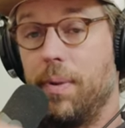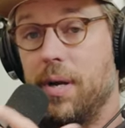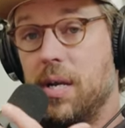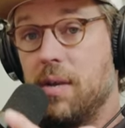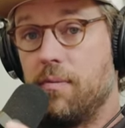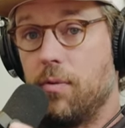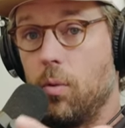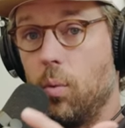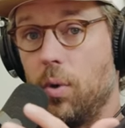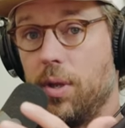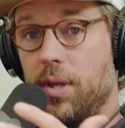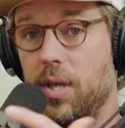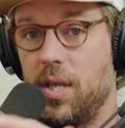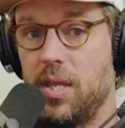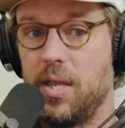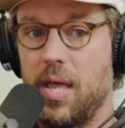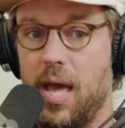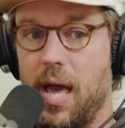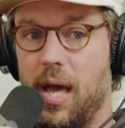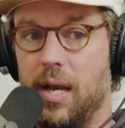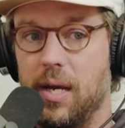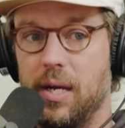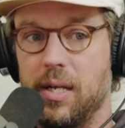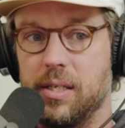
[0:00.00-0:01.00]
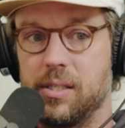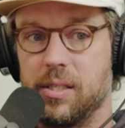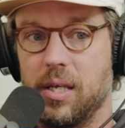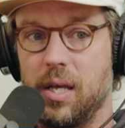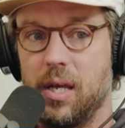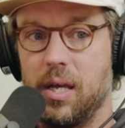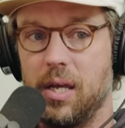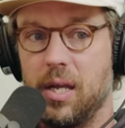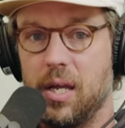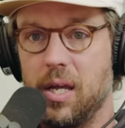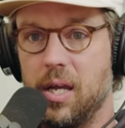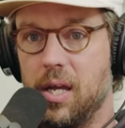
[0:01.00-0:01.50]
But even within that, it's
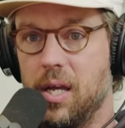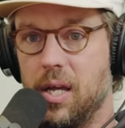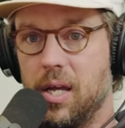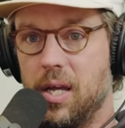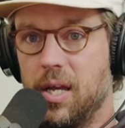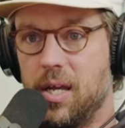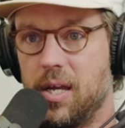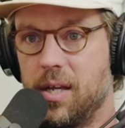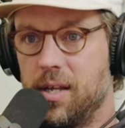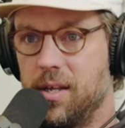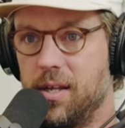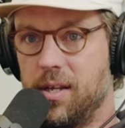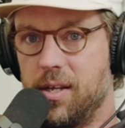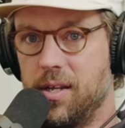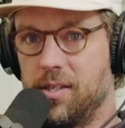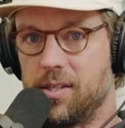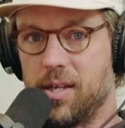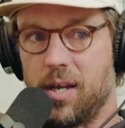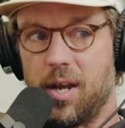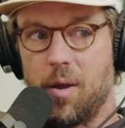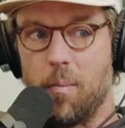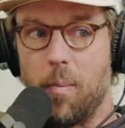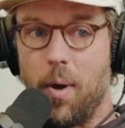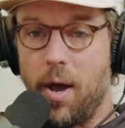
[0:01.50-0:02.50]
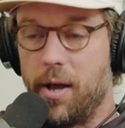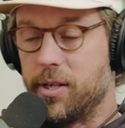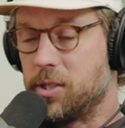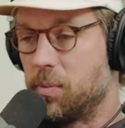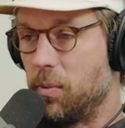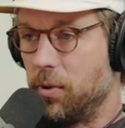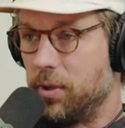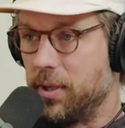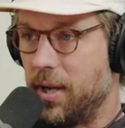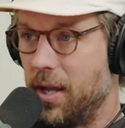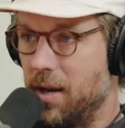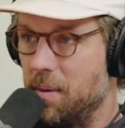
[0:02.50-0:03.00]
like it's like
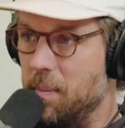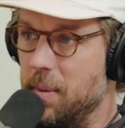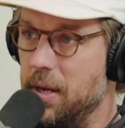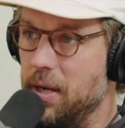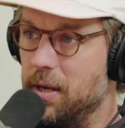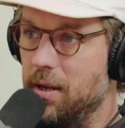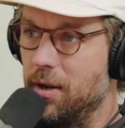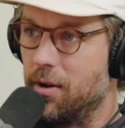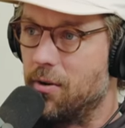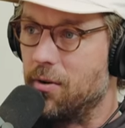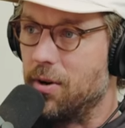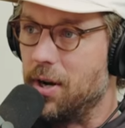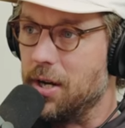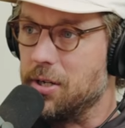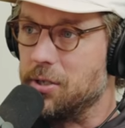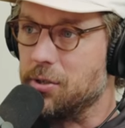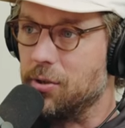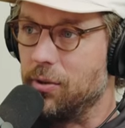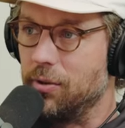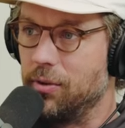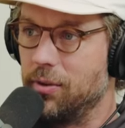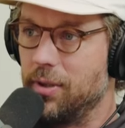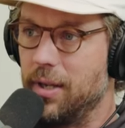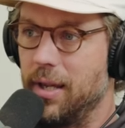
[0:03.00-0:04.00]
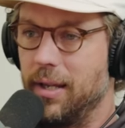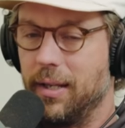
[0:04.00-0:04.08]
impossible to get a media credential,